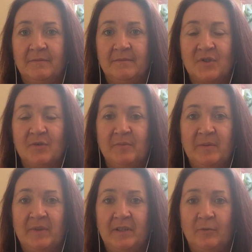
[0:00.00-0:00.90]
So
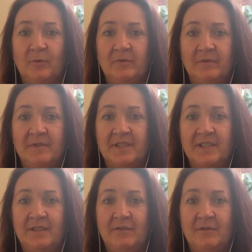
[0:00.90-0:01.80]
maybe we'll
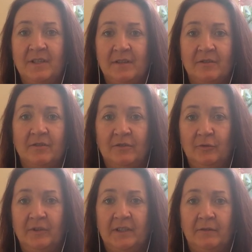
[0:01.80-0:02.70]
see you there.
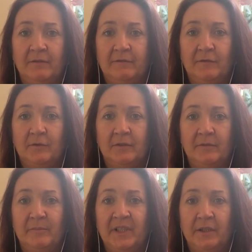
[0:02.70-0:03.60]
Look out for
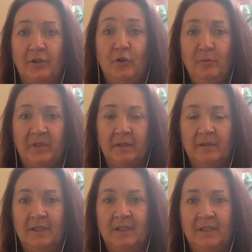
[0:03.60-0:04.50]
Being Human
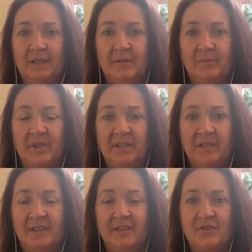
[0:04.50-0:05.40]
by
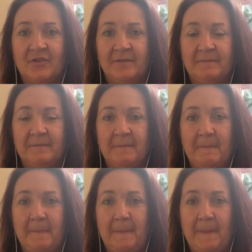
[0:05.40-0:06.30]
Direction.
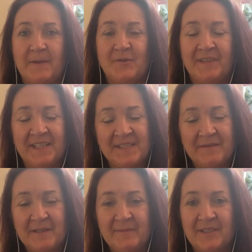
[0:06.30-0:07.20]
So thanks
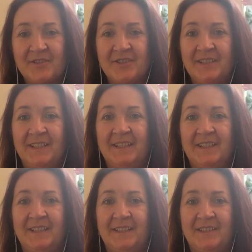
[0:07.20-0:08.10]
very much,
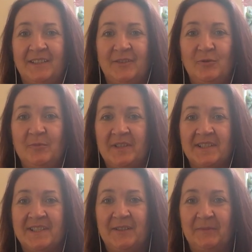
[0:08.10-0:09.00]
and I hope
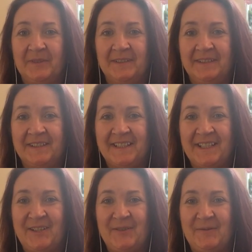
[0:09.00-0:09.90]
that's helped.
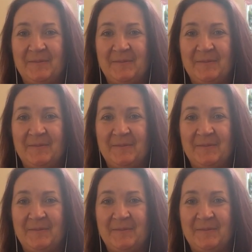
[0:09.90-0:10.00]
Thank you.